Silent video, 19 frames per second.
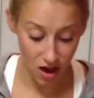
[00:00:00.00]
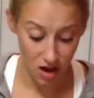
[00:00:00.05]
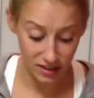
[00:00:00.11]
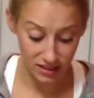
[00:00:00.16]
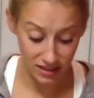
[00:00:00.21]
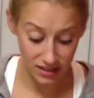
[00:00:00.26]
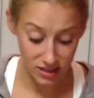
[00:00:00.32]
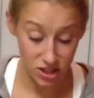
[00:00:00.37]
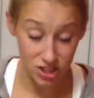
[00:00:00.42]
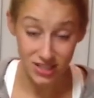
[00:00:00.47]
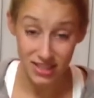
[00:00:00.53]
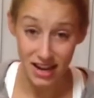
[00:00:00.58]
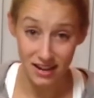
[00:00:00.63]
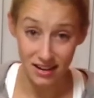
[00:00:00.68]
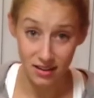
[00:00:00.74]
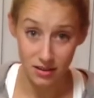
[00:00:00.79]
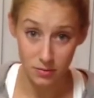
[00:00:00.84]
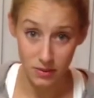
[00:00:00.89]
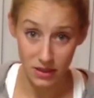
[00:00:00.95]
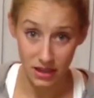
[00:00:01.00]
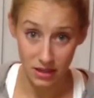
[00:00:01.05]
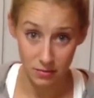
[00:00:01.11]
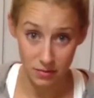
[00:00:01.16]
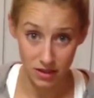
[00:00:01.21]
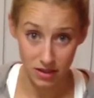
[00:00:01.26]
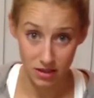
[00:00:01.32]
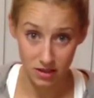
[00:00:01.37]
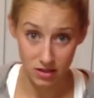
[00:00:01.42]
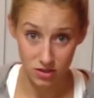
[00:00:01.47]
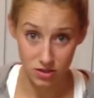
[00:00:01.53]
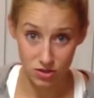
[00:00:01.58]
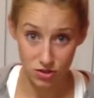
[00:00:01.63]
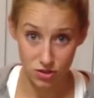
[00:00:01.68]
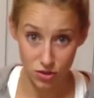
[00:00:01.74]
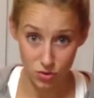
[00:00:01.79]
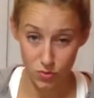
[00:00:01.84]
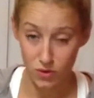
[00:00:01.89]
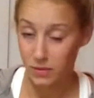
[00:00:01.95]
on each side of the blade
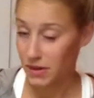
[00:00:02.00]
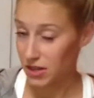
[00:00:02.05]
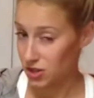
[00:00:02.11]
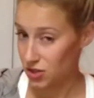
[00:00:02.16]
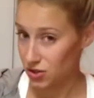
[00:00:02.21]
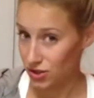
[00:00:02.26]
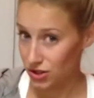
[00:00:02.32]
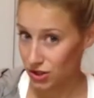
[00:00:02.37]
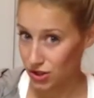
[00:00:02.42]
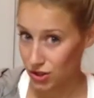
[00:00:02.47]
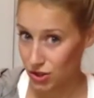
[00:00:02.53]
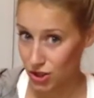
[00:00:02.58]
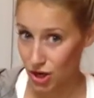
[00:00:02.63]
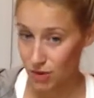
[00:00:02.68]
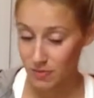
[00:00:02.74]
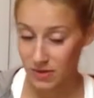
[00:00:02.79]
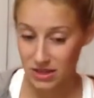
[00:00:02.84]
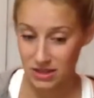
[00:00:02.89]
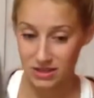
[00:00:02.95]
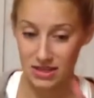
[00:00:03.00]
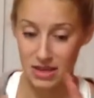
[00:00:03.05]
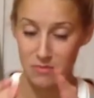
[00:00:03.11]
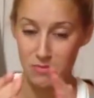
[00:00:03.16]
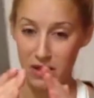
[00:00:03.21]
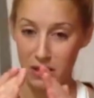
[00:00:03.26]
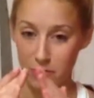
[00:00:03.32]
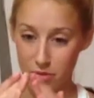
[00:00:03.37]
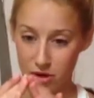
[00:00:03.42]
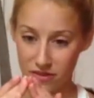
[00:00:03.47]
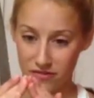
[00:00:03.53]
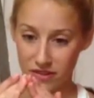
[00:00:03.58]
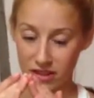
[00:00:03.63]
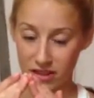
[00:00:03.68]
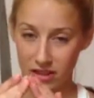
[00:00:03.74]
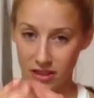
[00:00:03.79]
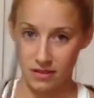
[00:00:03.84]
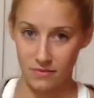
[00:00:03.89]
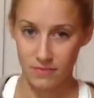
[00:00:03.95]
because you want to make sure that the sharpness, they meet
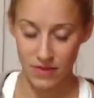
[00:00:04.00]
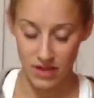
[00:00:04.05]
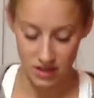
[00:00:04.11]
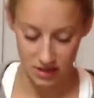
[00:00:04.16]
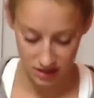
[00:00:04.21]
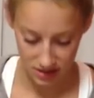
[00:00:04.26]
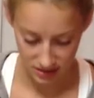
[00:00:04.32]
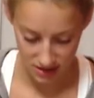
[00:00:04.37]
perfectly at the